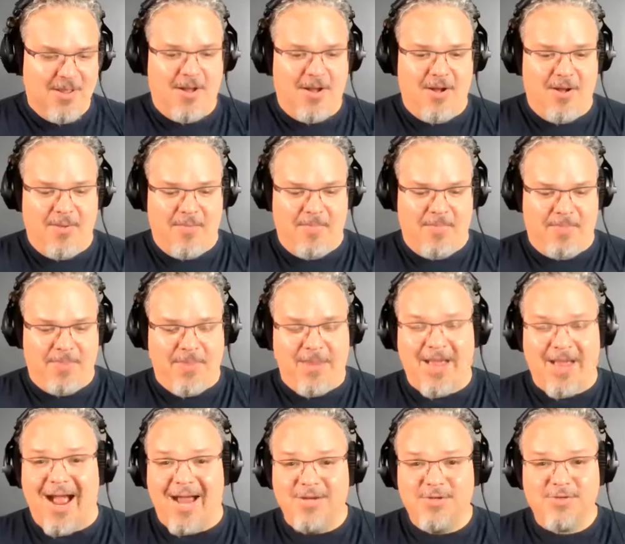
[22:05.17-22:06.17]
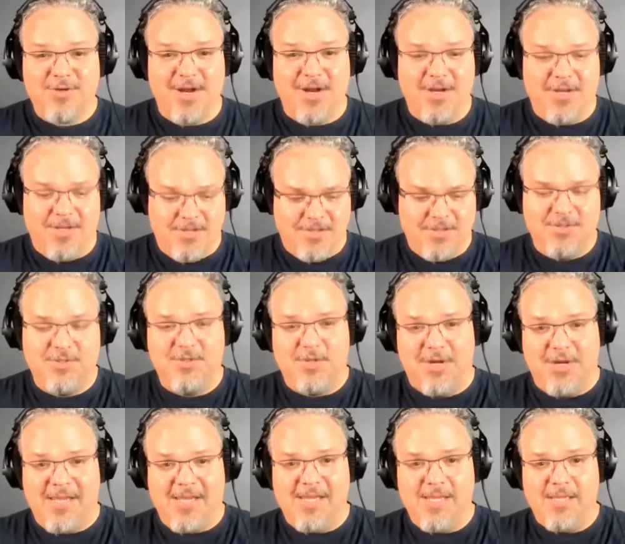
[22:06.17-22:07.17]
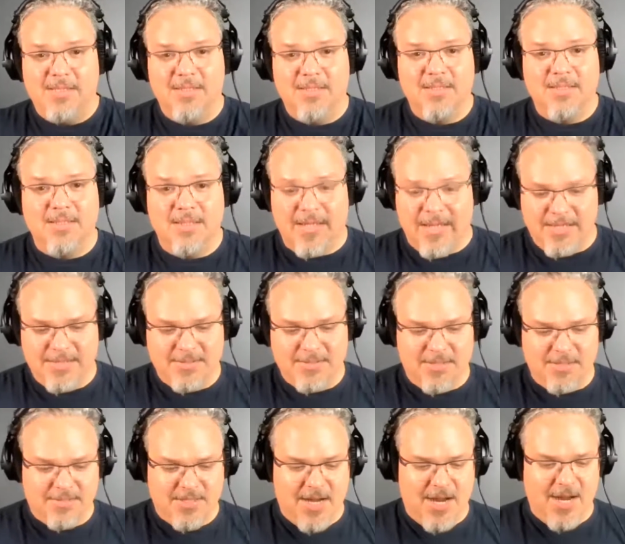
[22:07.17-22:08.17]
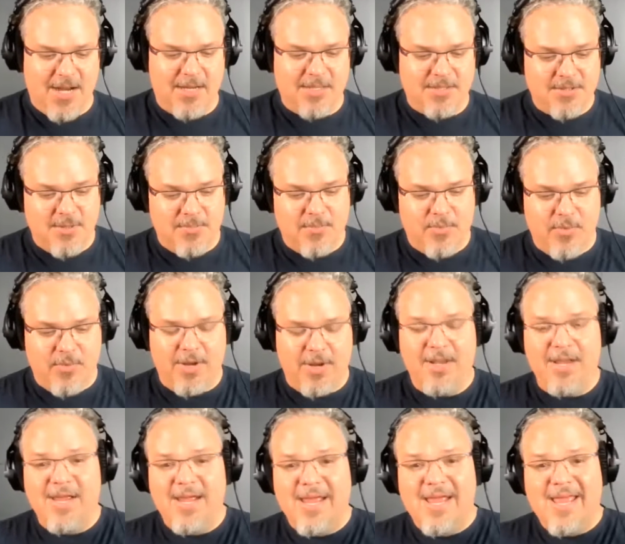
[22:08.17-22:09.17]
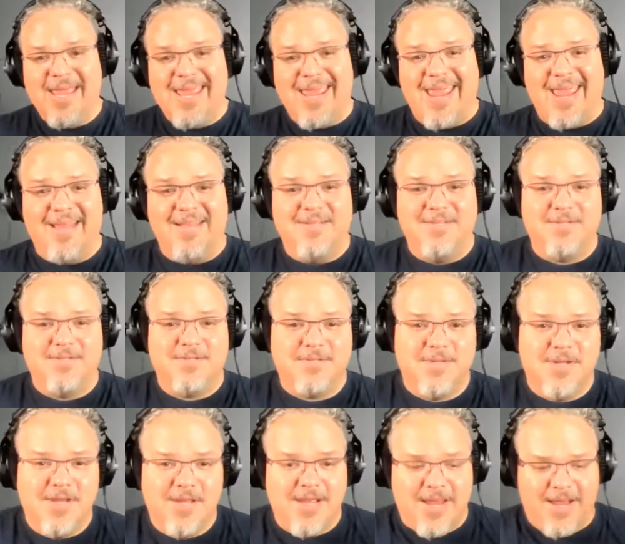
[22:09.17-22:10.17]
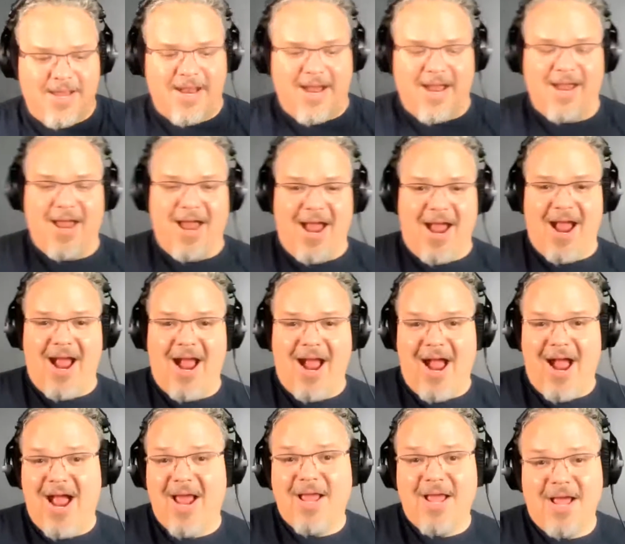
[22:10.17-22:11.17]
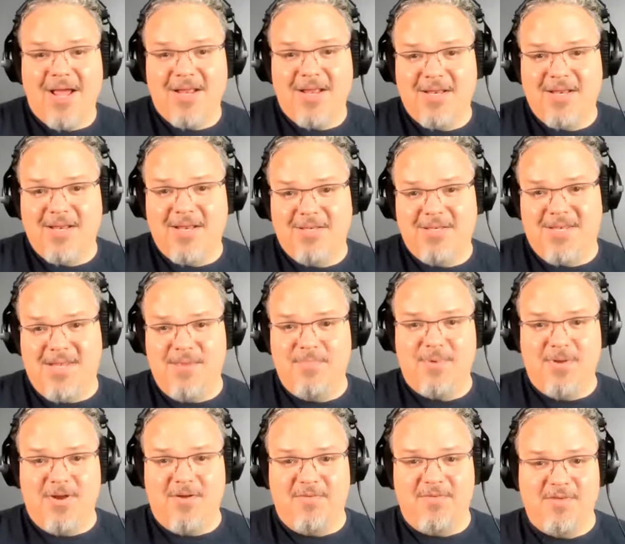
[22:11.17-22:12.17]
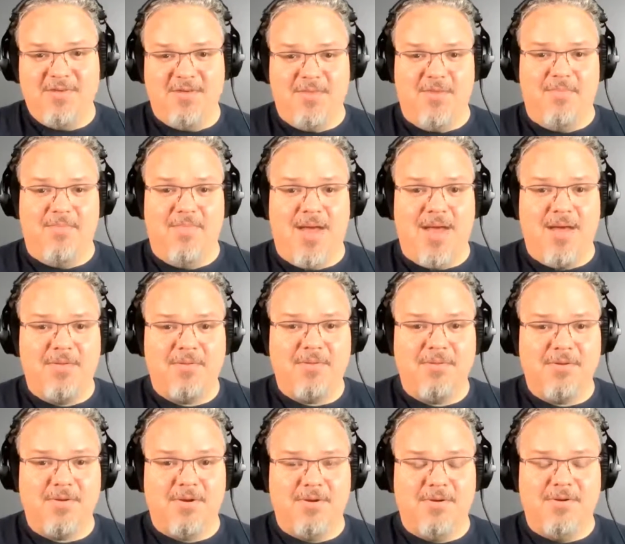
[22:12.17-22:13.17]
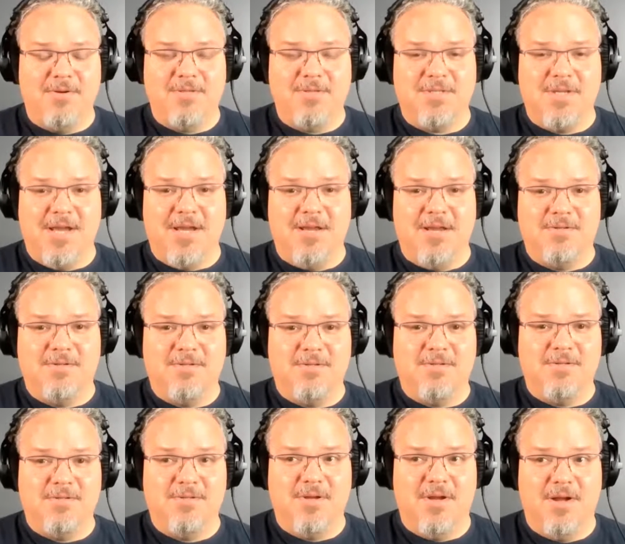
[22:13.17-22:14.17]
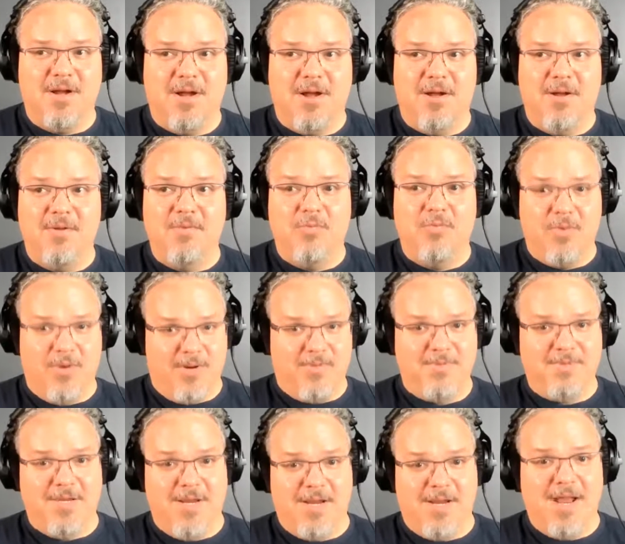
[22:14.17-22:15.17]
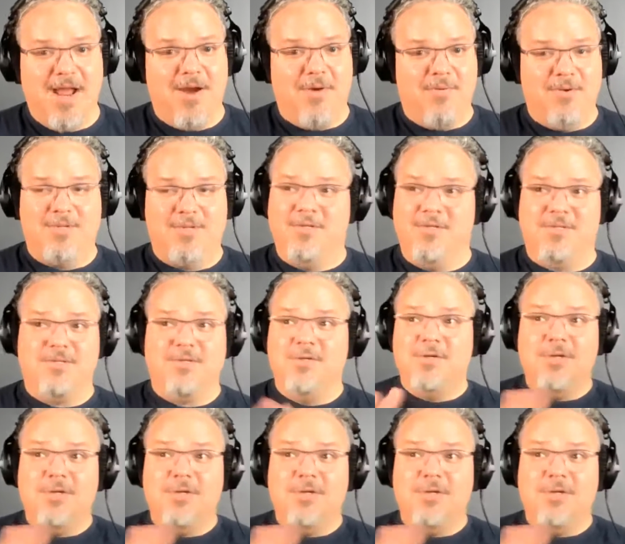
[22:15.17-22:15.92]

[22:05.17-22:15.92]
I tried to study lens design at some point, and I got deep enough into the math to understand what I'm saying now, which is,